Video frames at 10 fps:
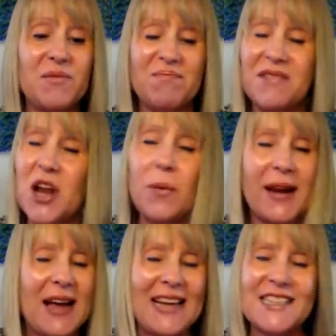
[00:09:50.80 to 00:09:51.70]

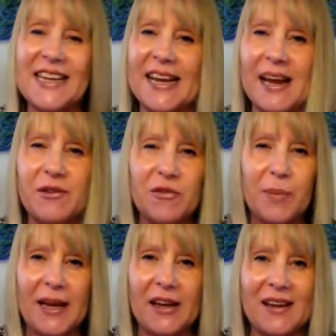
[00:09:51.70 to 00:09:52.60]
knowing I had to get out of
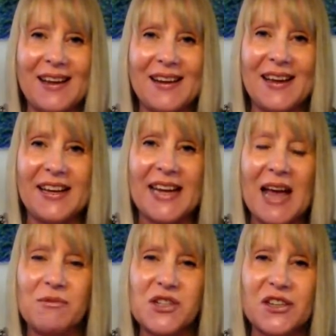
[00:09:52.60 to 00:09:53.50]
being an
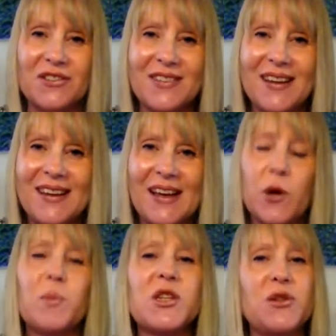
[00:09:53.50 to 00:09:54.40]
accountant, an
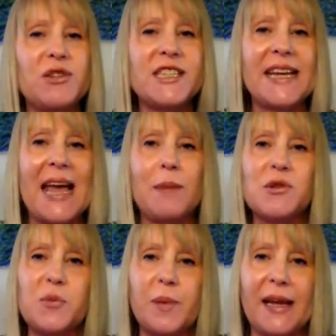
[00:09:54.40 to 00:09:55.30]
opportunity came
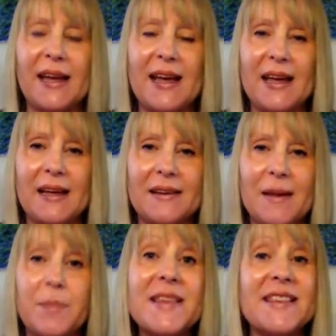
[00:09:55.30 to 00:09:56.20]
to being
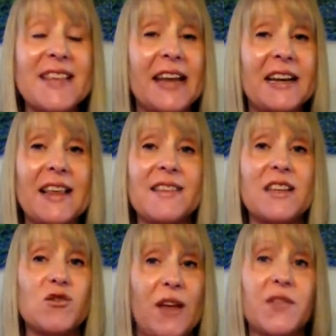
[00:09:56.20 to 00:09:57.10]
a business analyst
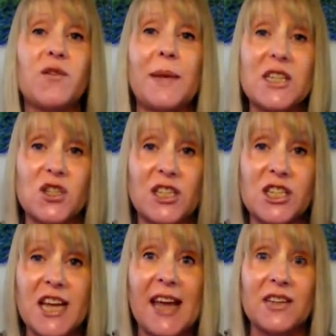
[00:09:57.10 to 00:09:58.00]
in transformation and
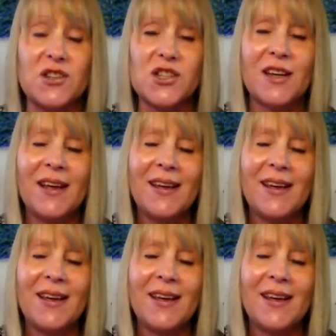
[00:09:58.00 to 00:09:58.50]
change.